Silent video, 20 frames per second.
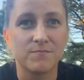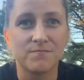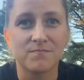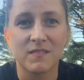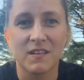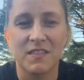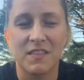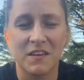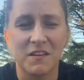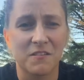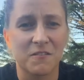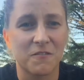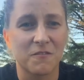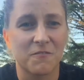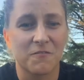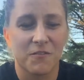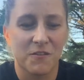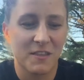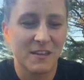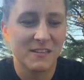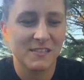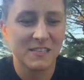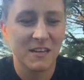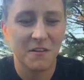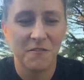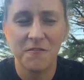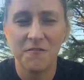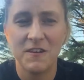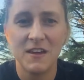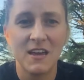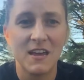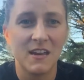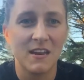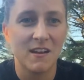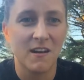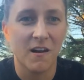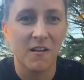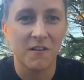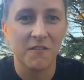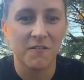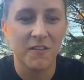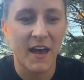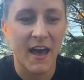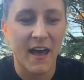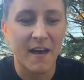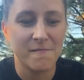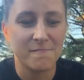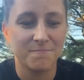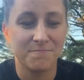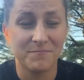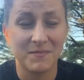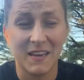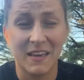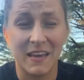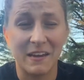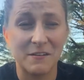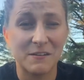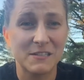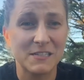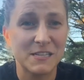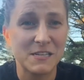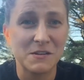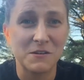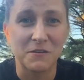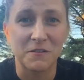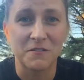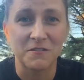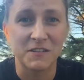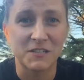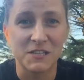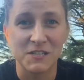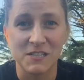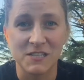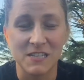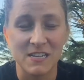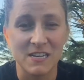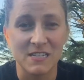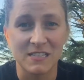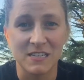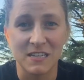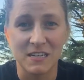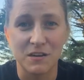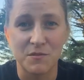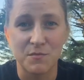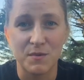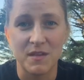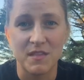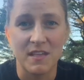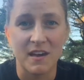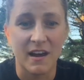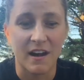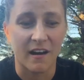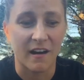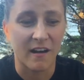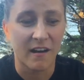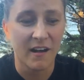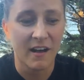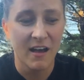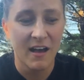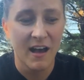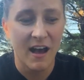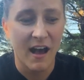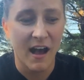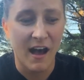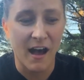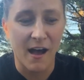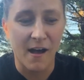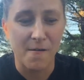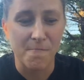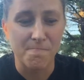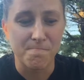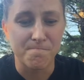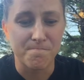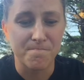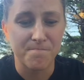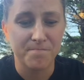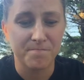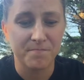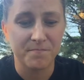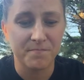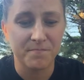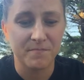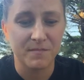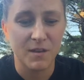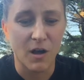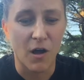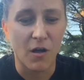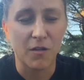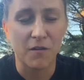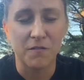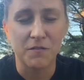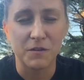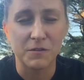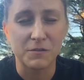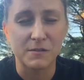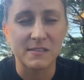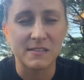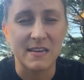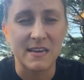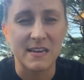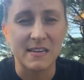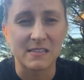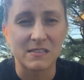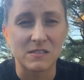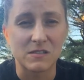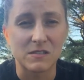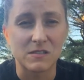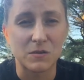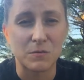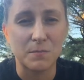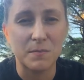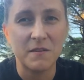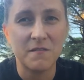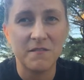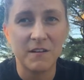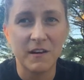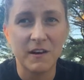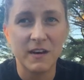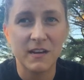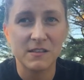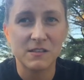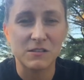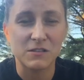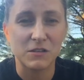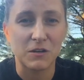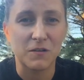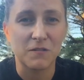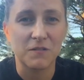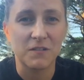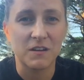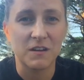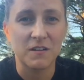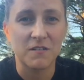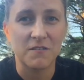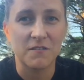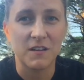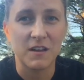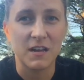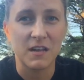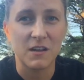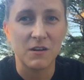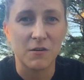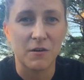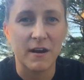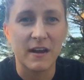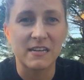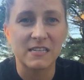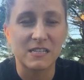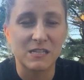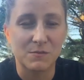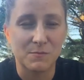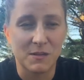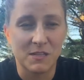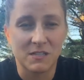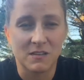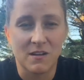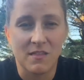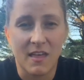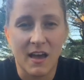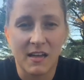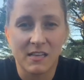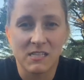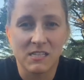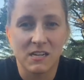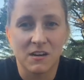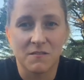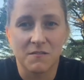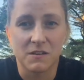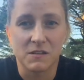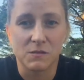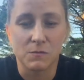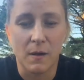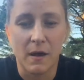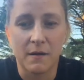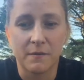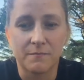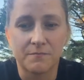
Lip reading: things like feed and all of that, guarantee your efficiency isn't going to be there. All of those things. So be very conservative in your estimates on that stuff as well.